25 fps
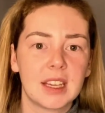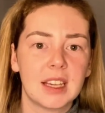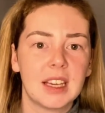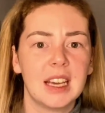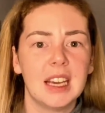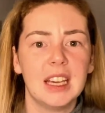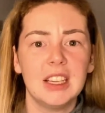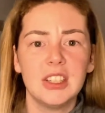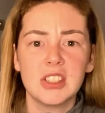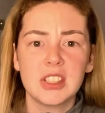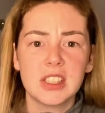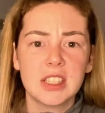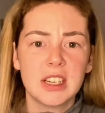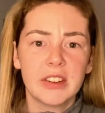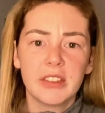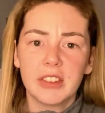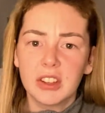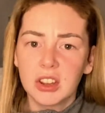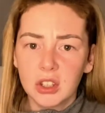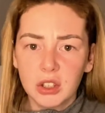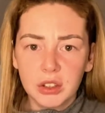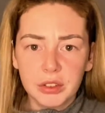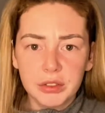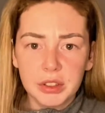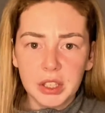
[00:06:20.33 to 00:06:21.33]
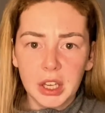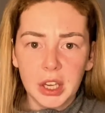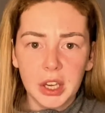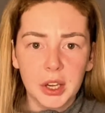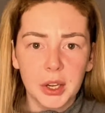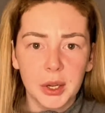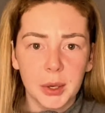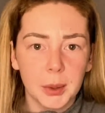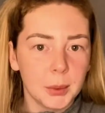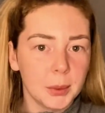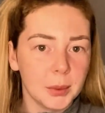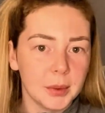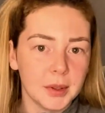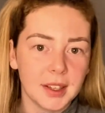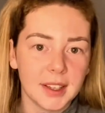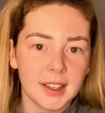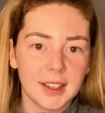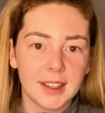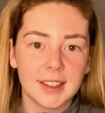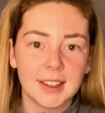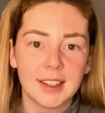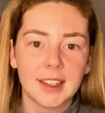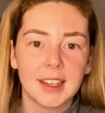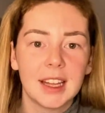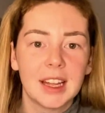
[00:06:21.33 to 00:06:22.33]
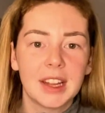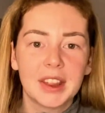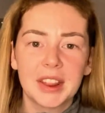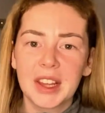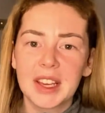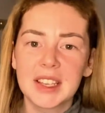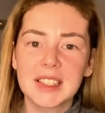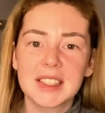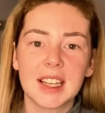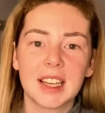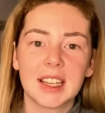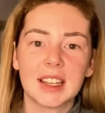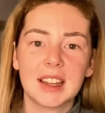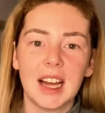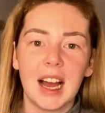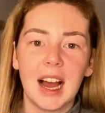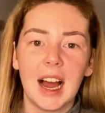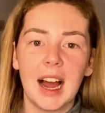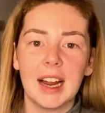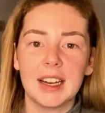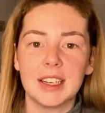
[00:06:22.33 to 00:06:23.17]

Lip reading: he doesn't even love you, like things like that.